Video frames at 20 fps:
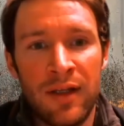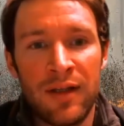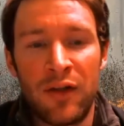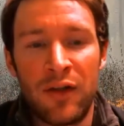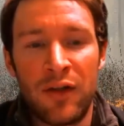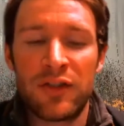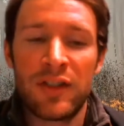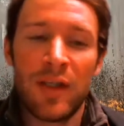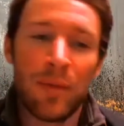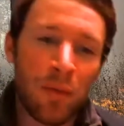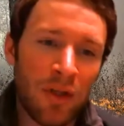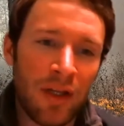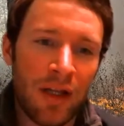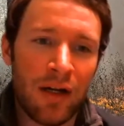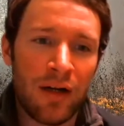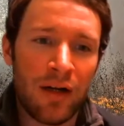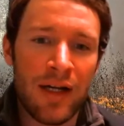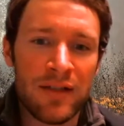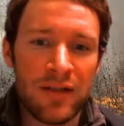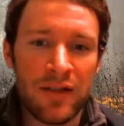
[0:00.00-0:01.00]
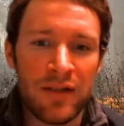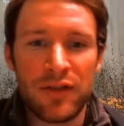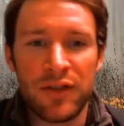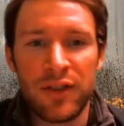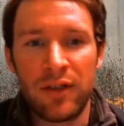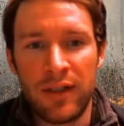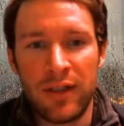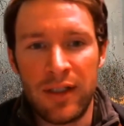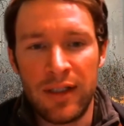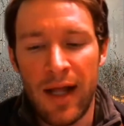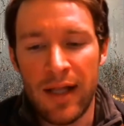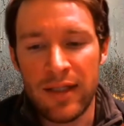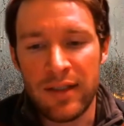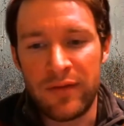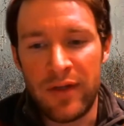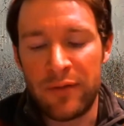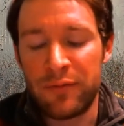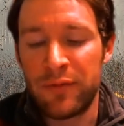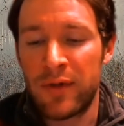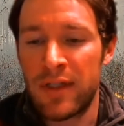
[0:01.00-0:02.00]
there's similarities and certainly lots
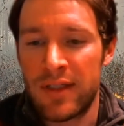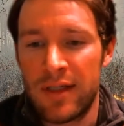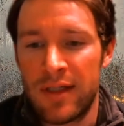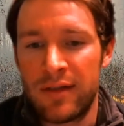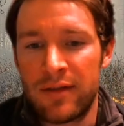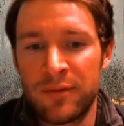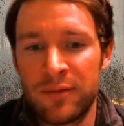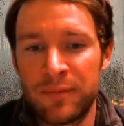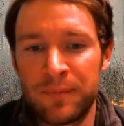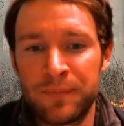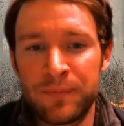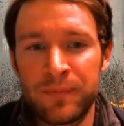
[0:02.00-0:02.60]
of differences.